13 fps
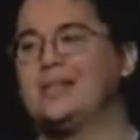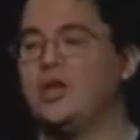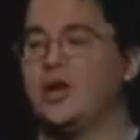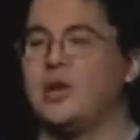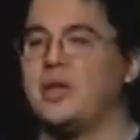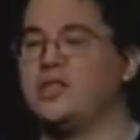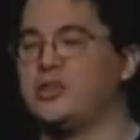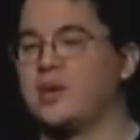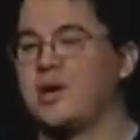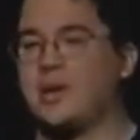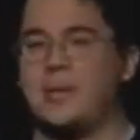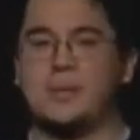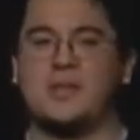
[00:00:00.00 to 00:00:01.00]
they'd sort
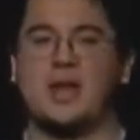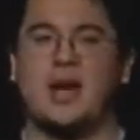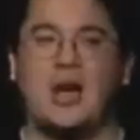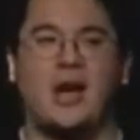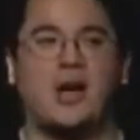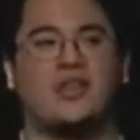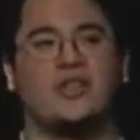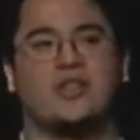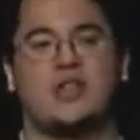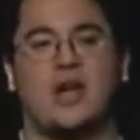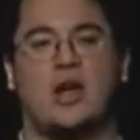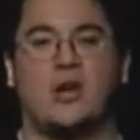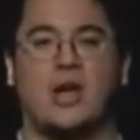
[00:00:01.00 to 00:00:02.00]
of come up to us and
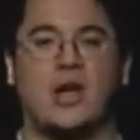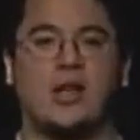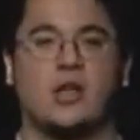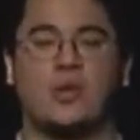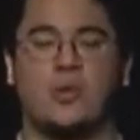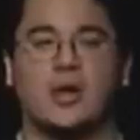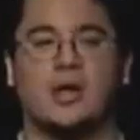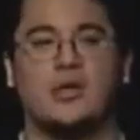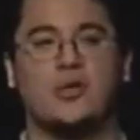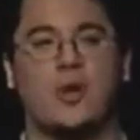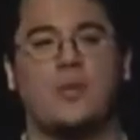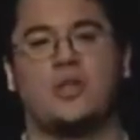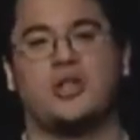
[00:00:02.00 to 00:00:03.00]
say, okay, look, we're going to
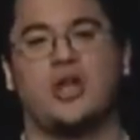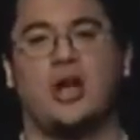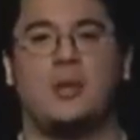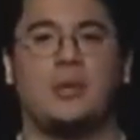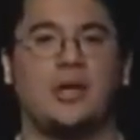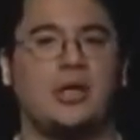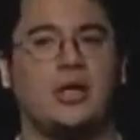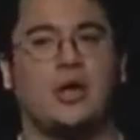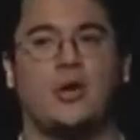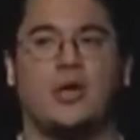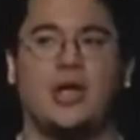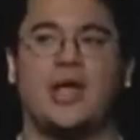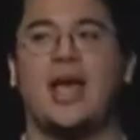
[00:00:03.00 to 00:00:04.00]
do OpenGL, but,
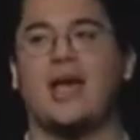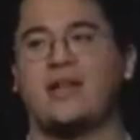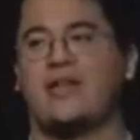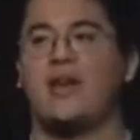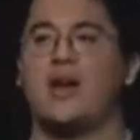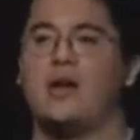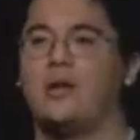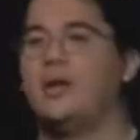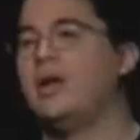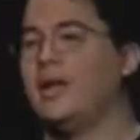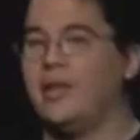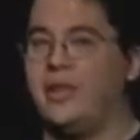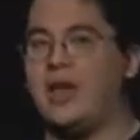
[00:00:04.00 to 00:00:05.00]
you can't tell
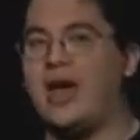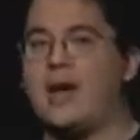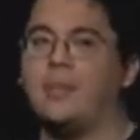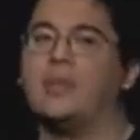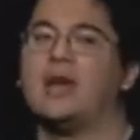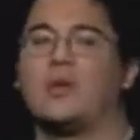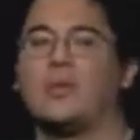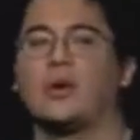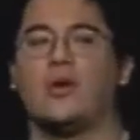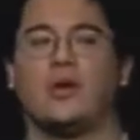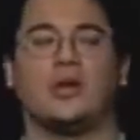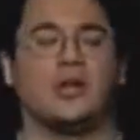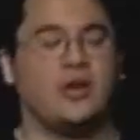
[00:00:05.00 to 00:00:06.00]
them that we're
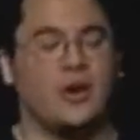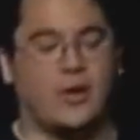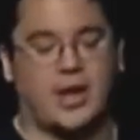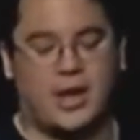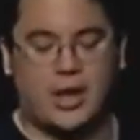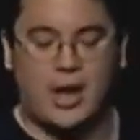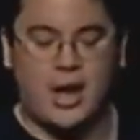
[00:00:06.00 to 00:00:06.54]
going to do it.